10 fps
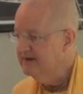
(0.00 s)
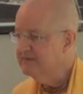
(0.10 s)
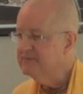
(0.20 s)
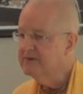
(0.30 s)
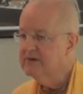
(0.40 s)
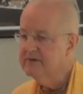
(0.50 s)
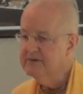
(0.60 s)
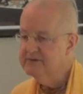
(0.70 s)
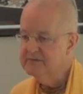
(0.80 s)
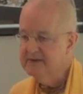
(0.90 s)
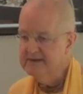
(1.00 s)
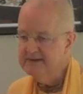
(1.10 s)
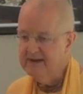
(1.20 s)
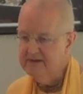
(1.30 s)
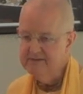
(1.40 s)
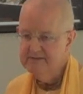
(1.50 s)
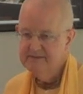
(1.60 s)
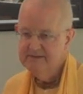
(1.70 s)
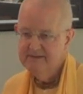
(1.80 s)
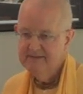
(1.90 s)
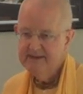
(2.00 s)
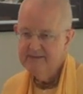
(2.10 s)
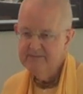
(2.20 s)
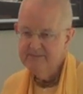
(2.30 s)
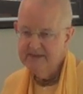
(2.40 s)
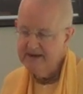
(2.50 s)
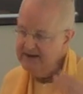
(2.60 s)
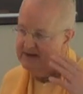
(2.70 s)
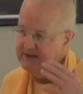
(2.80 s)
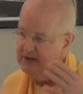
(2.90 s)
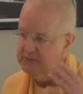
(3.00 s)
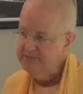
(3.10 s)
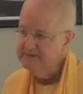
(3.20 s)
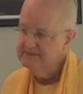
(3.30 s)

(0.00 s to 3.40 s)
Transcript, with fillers: I encourage you write it down. it'll help.